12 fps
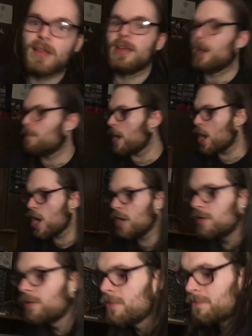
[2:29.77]
It'll
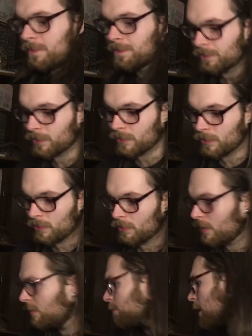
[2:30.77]
burn!
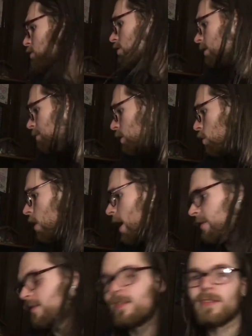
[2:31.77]
Especially the blue
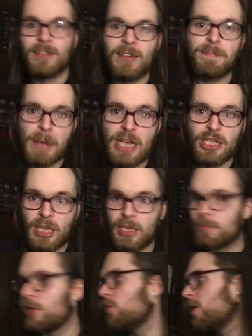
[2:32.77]
ones. Especially
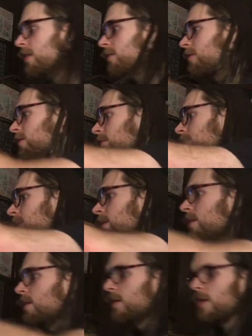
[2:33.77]
the blue ones.
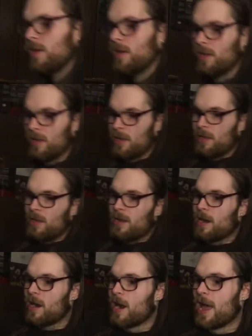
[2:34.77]

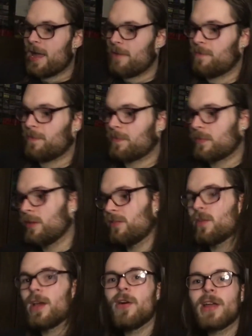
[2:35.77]
Alright.
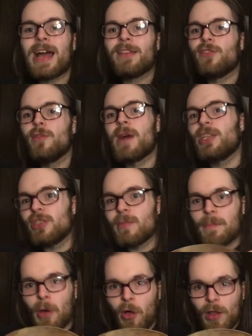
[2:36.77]
So I don't got too much in
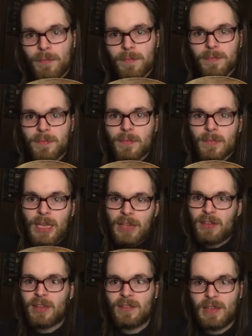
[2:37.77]
my bowl.
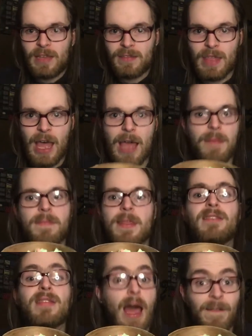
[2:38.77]
As you can see, it's not
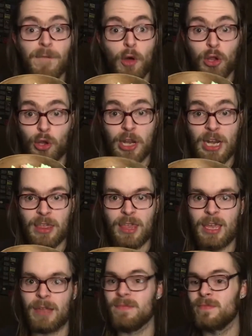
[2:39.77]
it's not full or
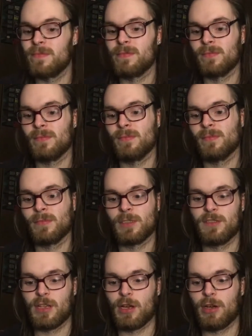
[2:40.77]
anything.
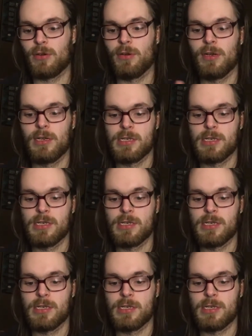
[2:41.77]
So,